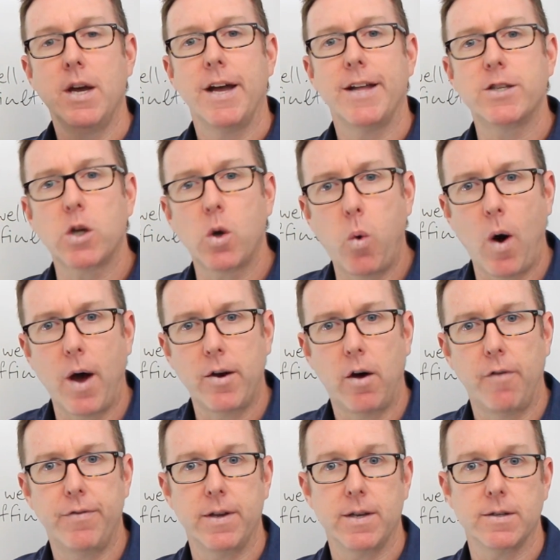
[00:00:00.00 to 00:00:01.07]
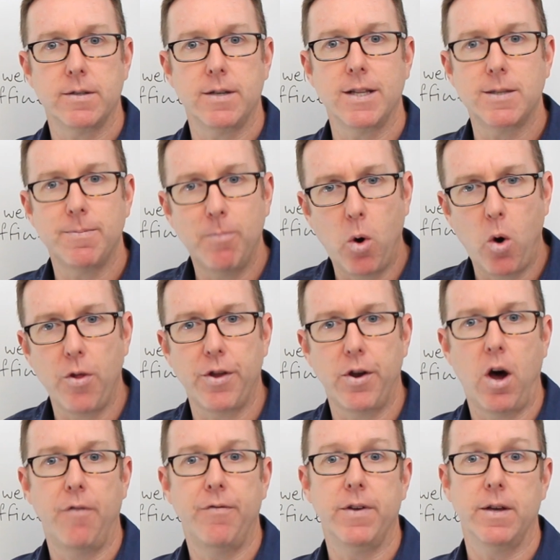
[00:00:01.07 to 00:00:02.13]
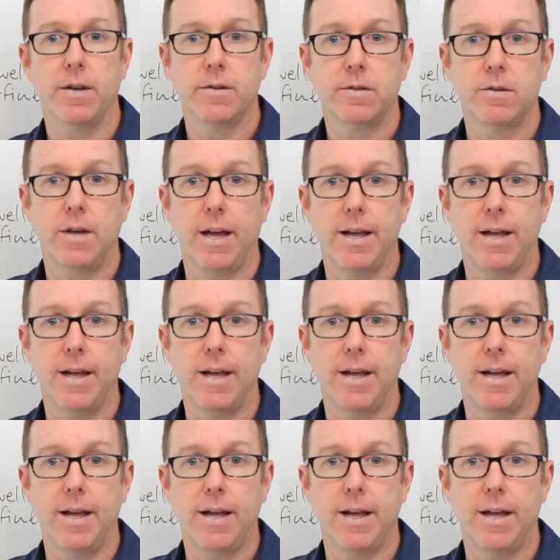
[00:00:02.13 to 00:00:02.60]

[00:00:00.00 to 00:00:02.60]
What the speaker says: It's quite obvious. It's more than obvious.